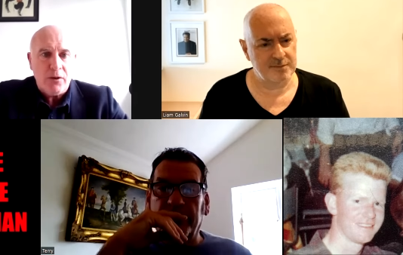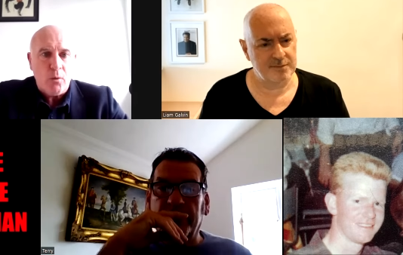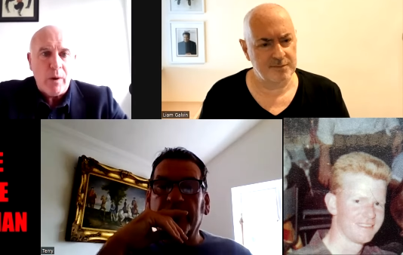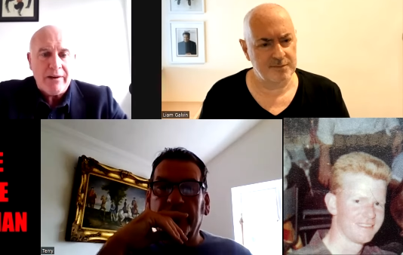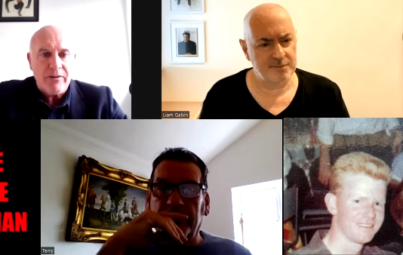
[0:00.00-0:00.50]
Speaker 1: the
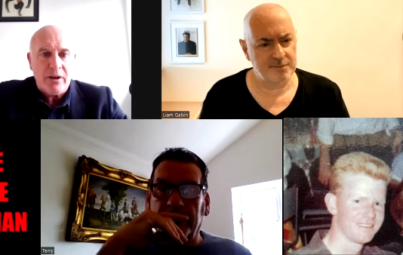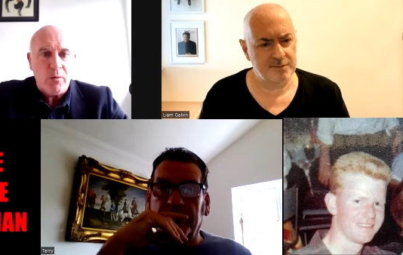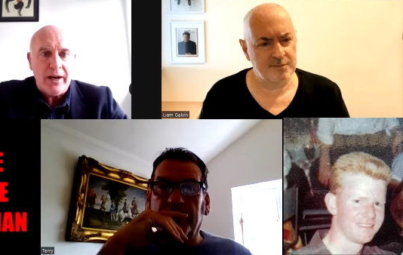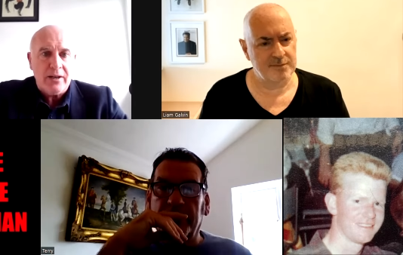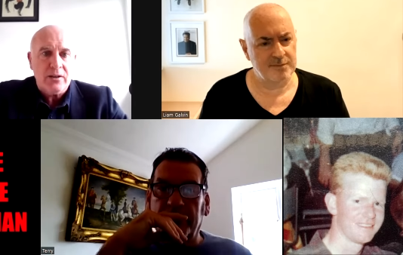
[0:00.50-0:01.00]
weight
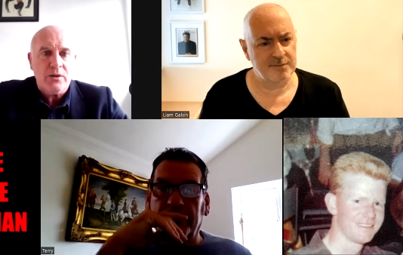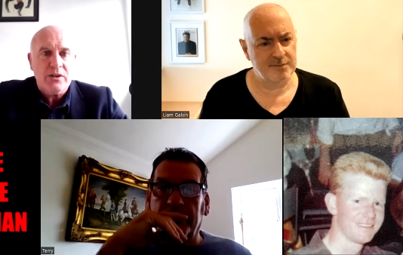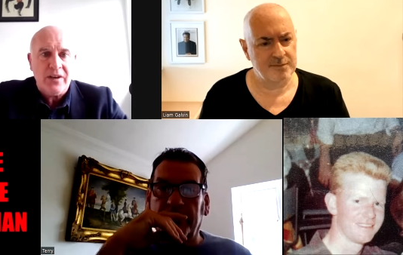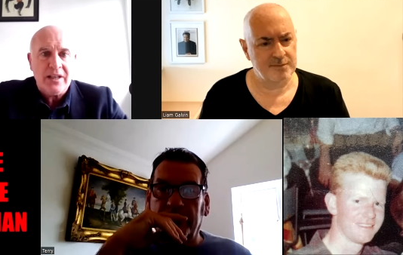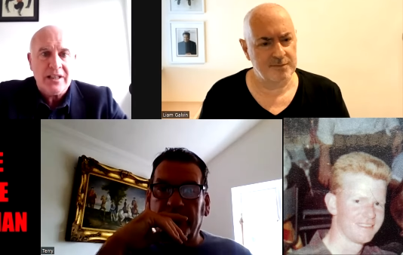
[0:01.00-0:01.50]
required to
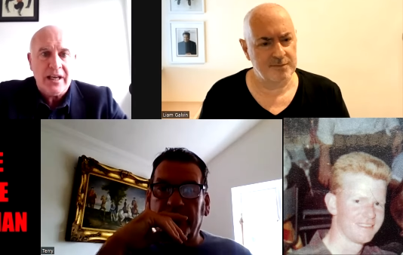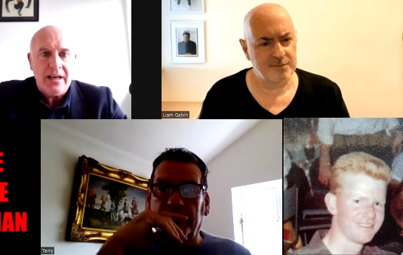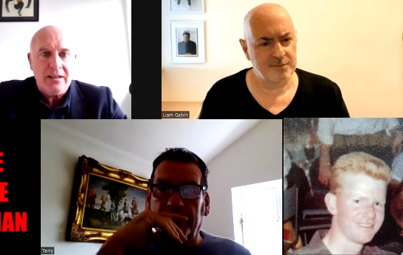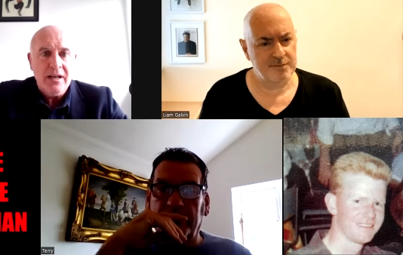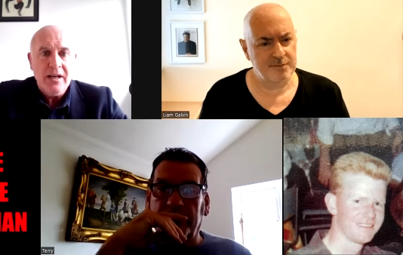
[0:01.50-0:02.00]
asphyxiate.
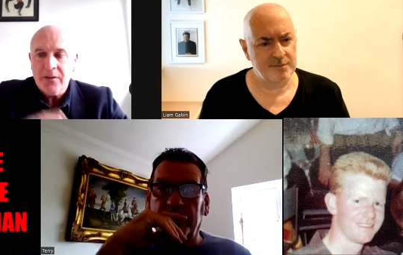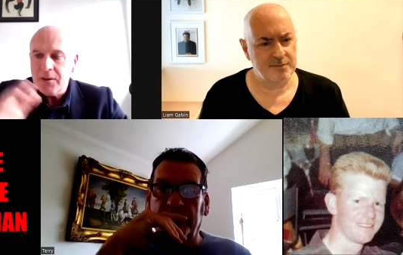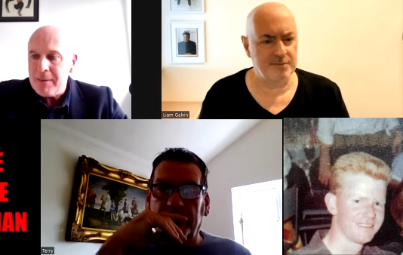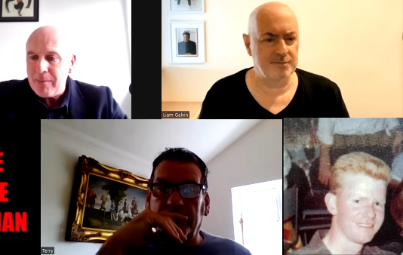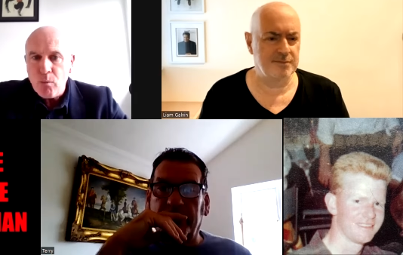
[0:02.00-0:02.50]
The
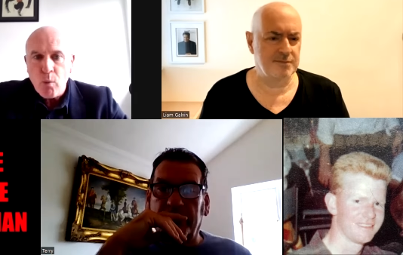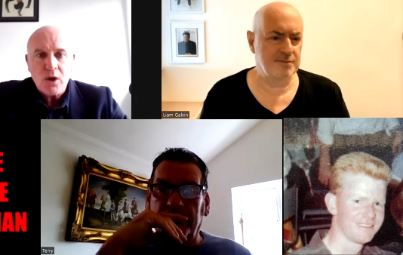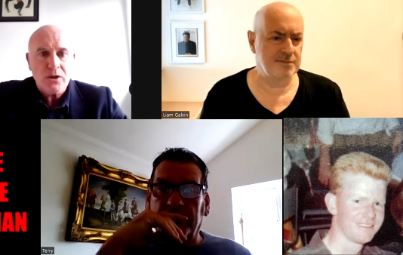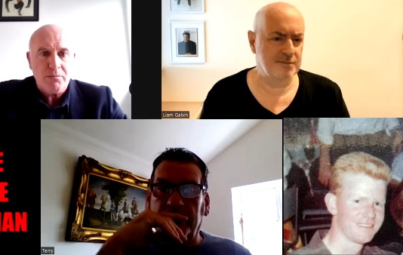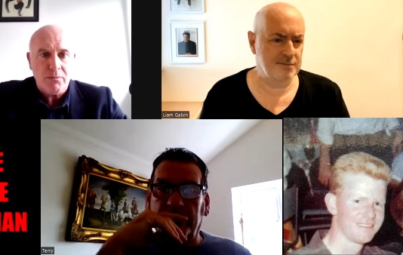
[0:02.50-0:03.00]
man
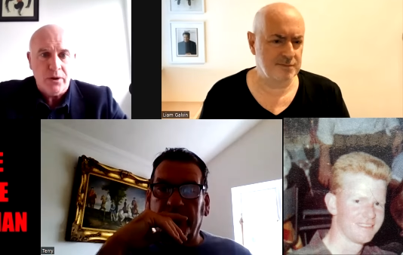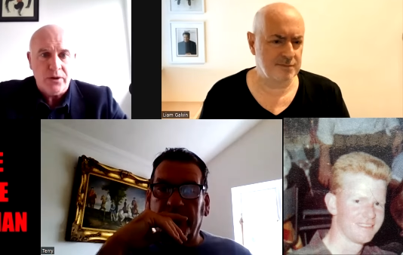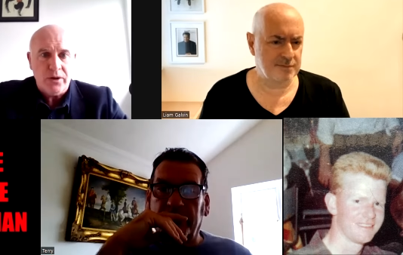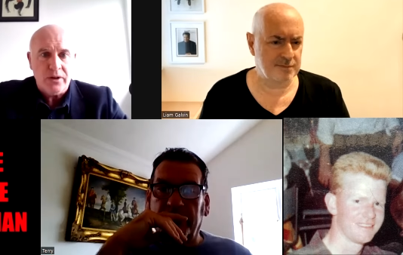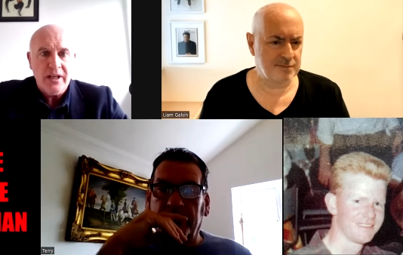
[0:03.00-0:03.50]
wasn't
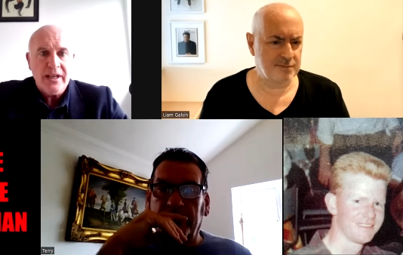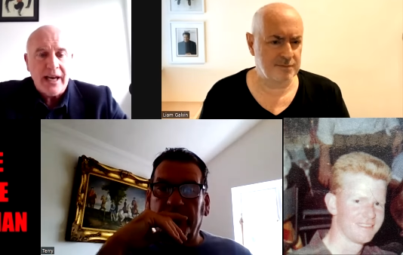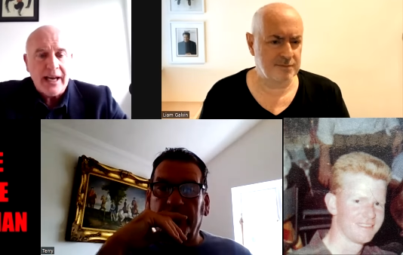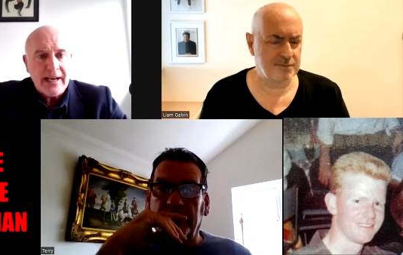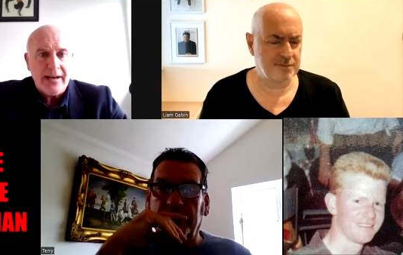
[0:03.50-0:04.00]
murdered. He
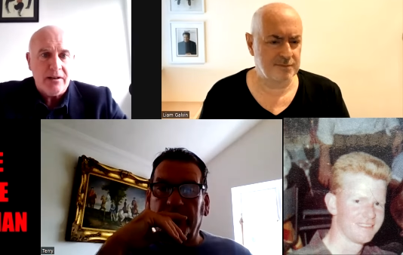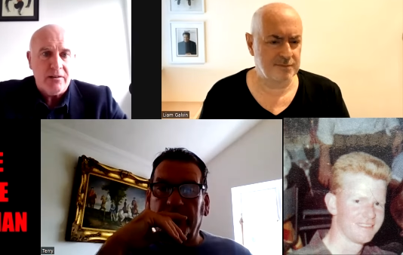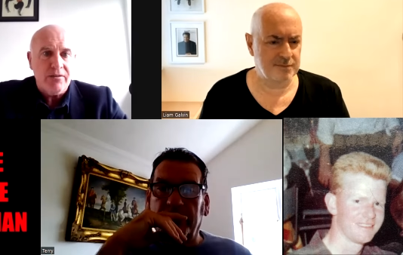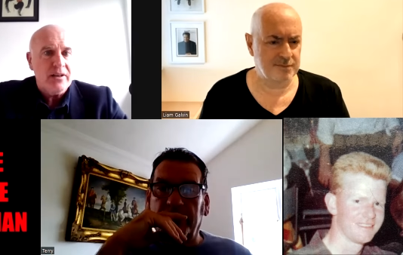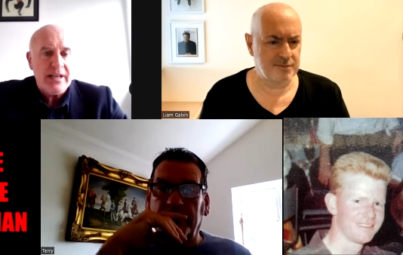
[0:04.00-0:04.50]
died of
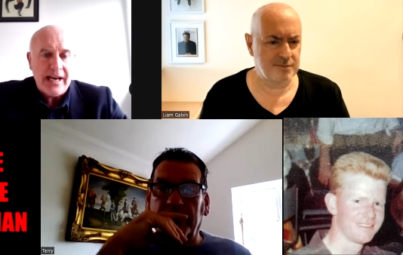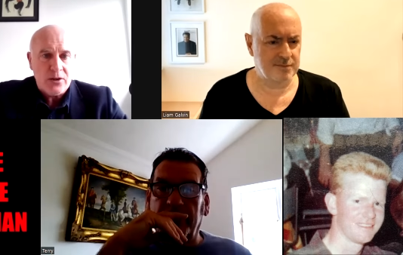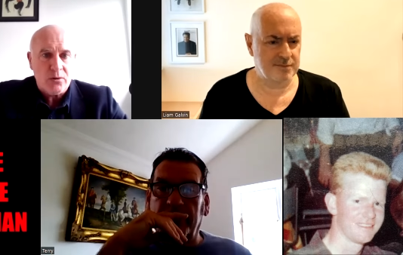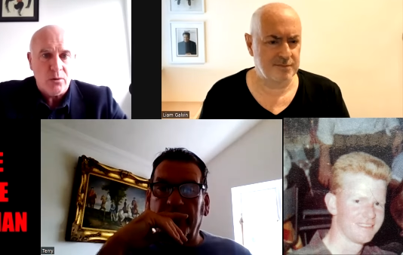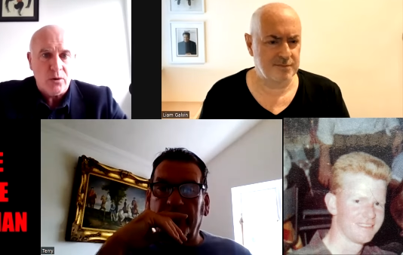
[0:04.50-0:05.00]

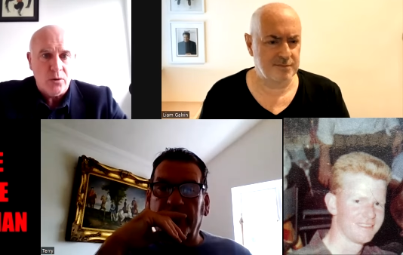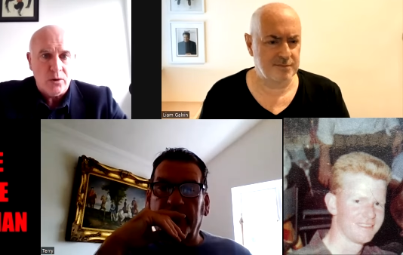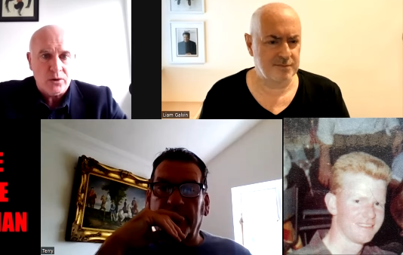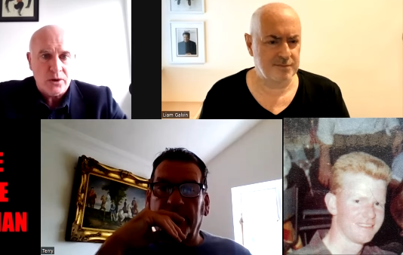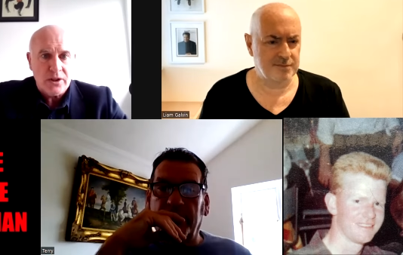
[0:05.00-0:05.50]
natural
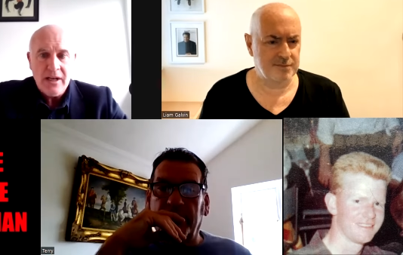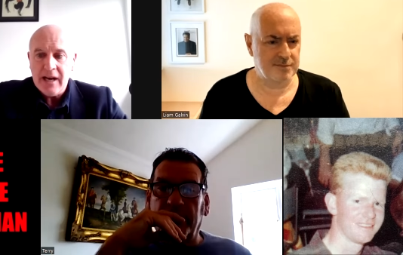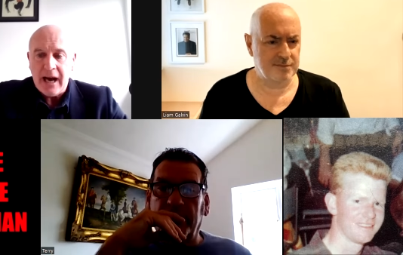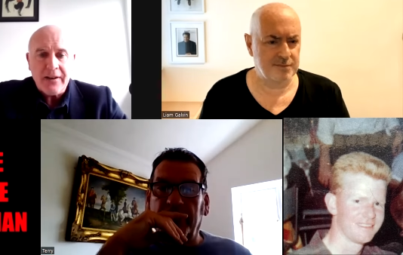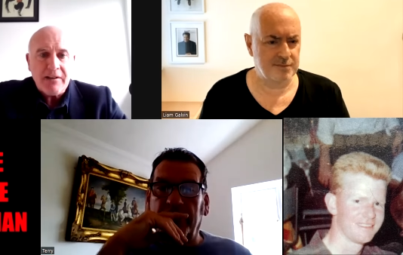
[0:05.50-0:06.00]
causes.
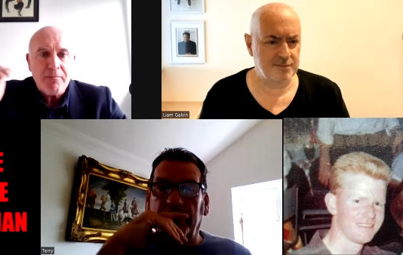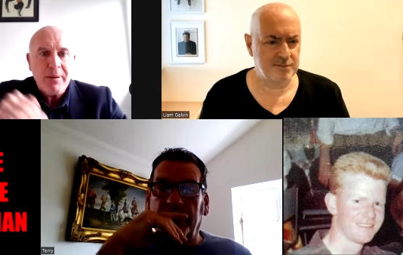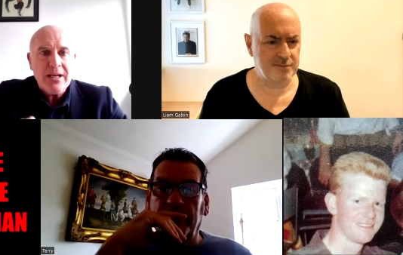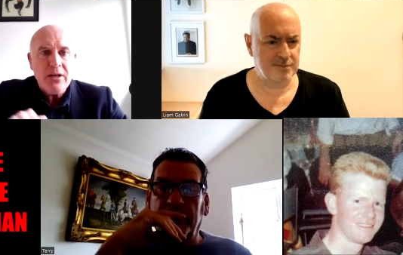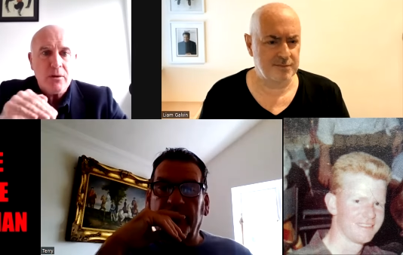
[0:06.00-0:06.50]
And they've
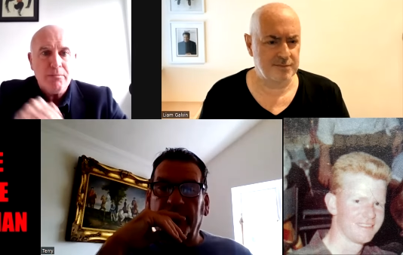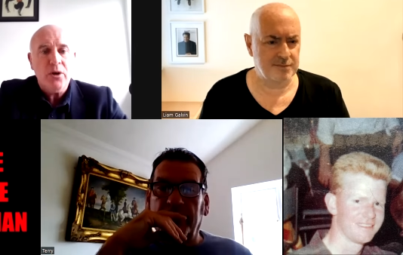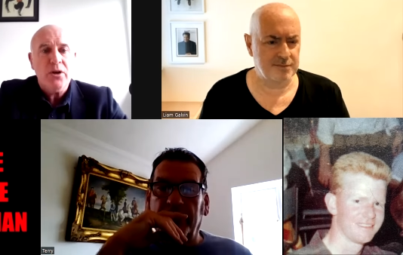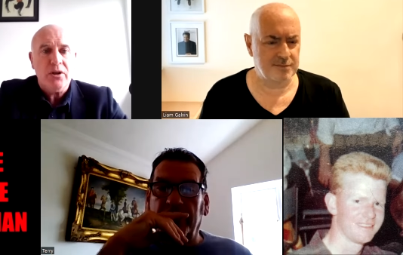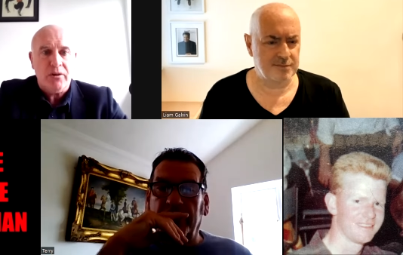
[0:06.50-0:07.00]
pinned a
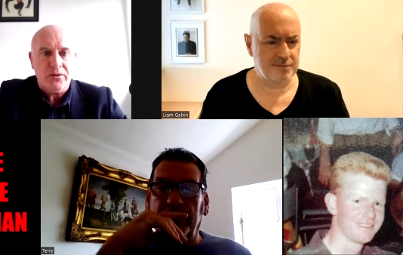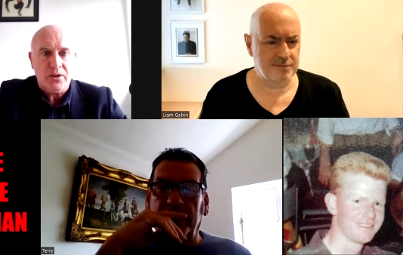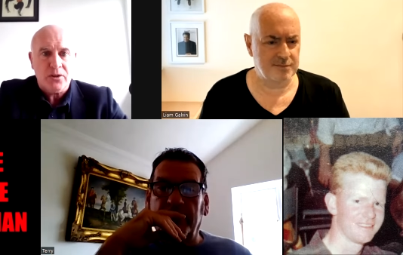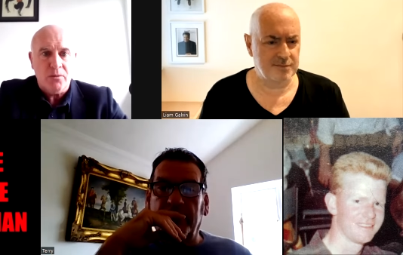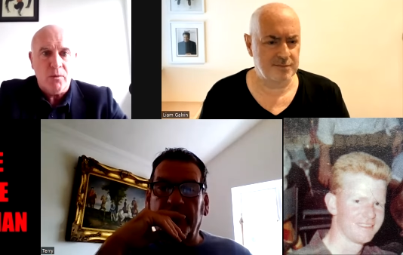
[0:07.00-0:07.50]
murder onto
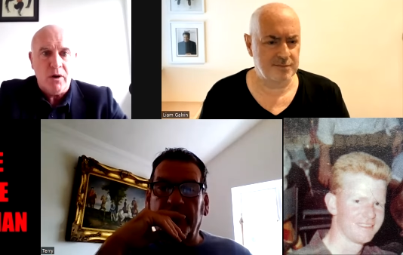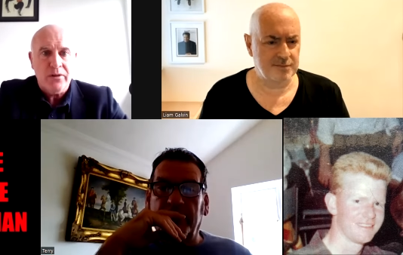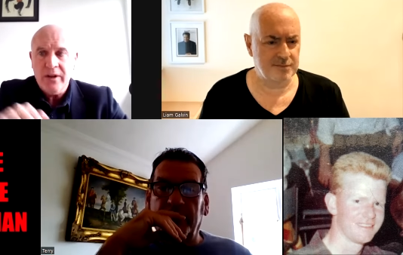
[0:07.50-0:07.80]
someone